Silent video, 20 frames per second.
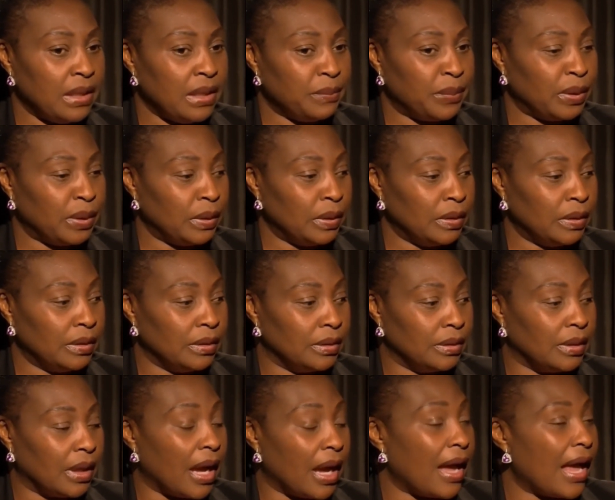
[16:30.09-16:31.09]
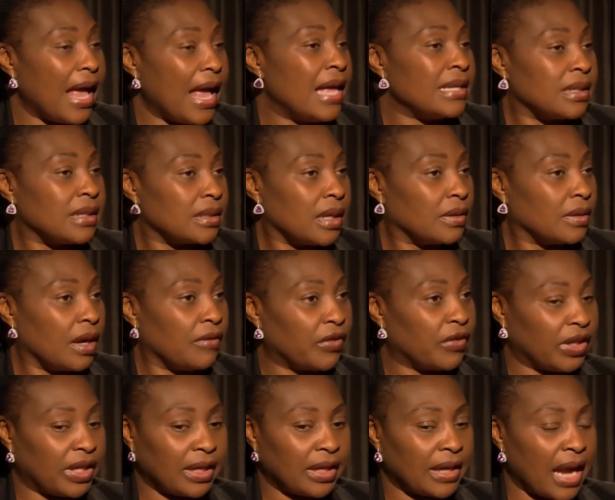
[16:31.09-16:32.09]
People, as a
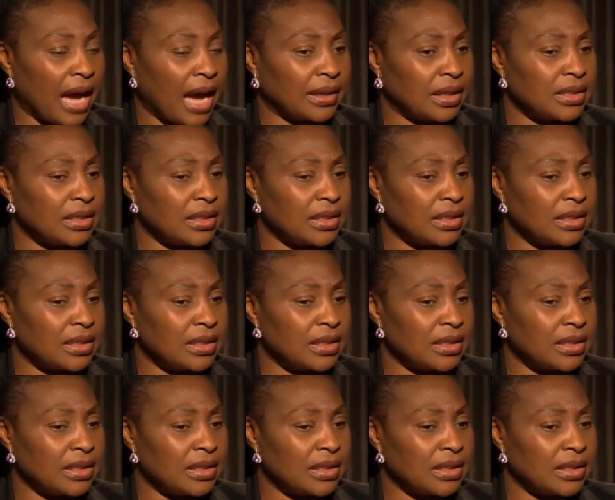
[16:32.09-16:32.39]
South African,